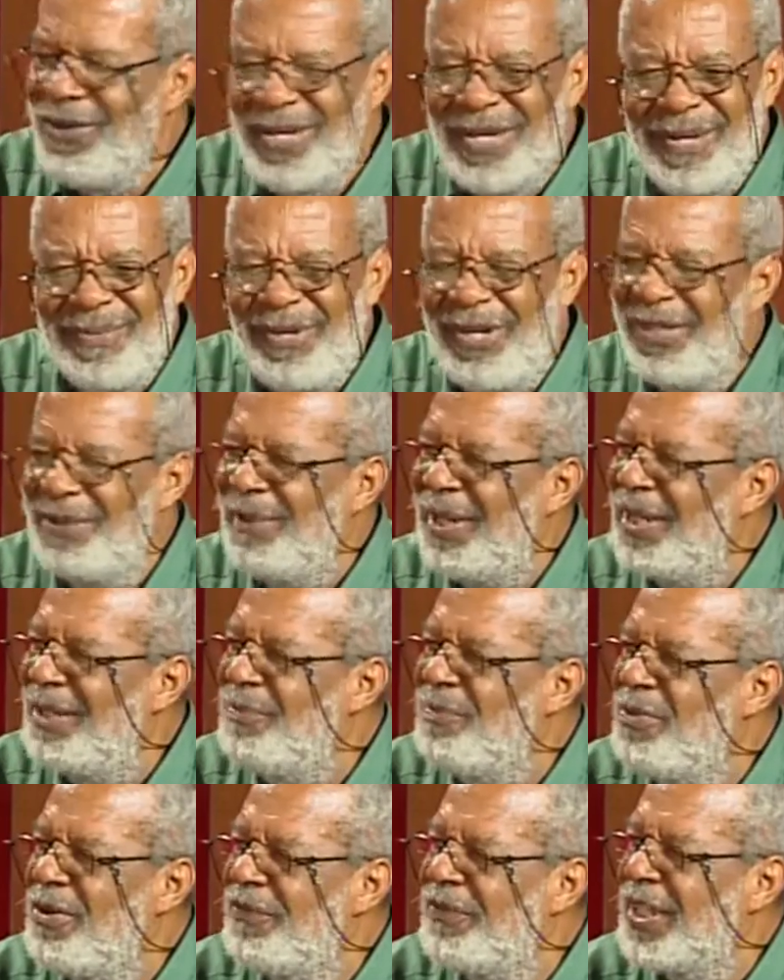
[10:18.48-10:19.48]
Come on, man,
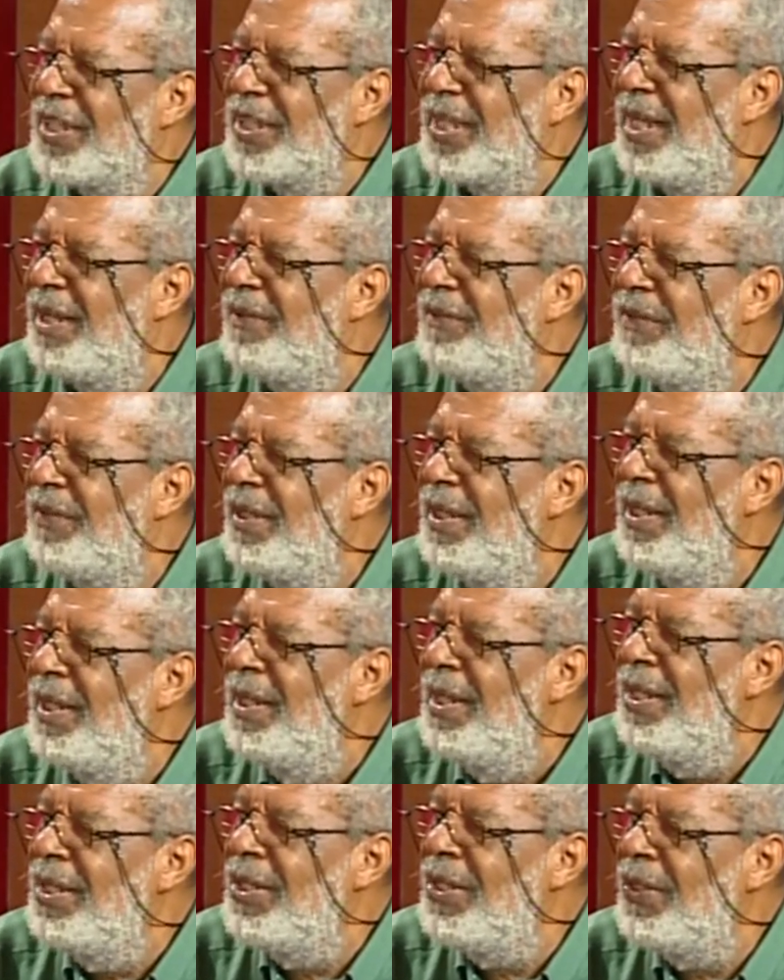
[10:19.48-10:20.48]
prove yourself.
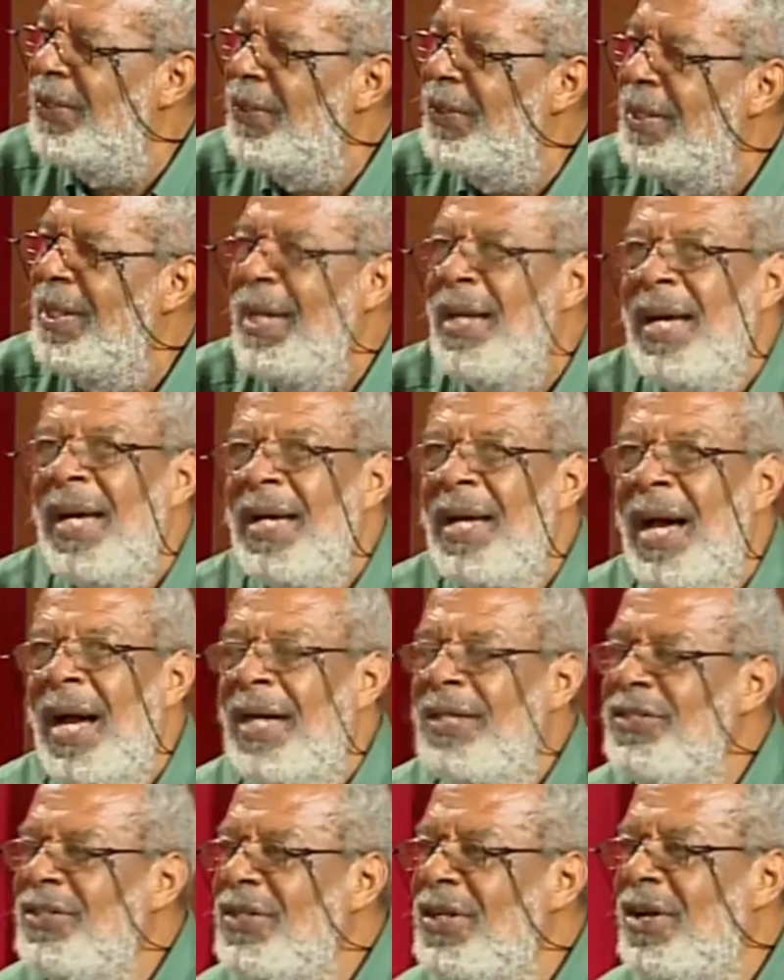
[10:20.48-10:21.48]
Mm-hmm. You know,
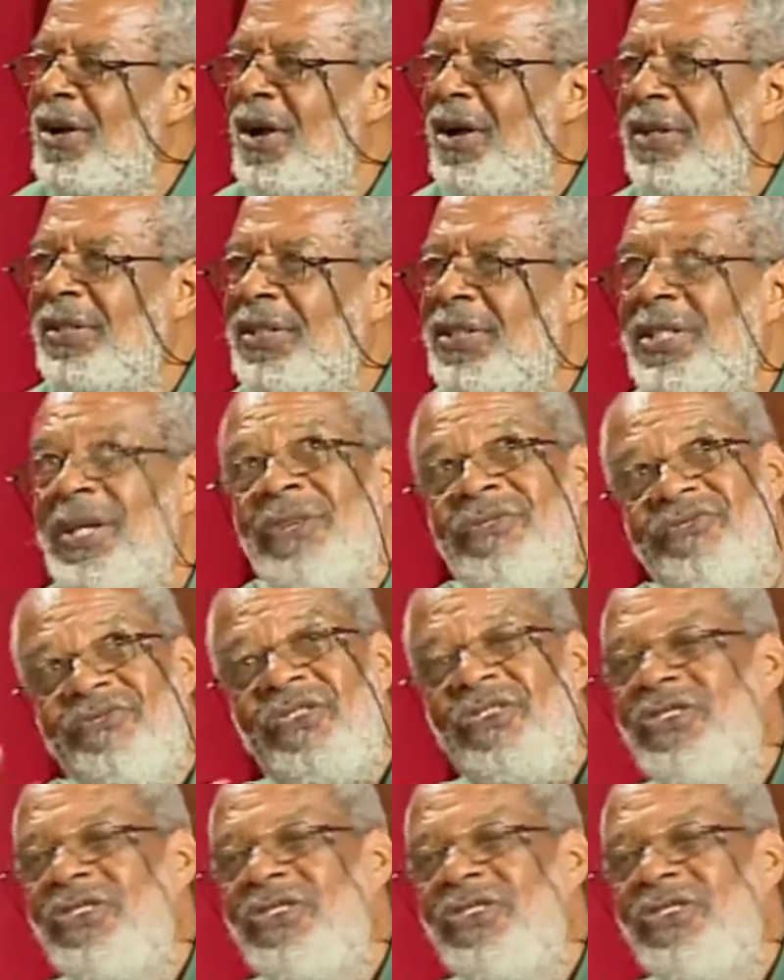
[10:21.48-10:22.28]
aren't you the God's son? Throw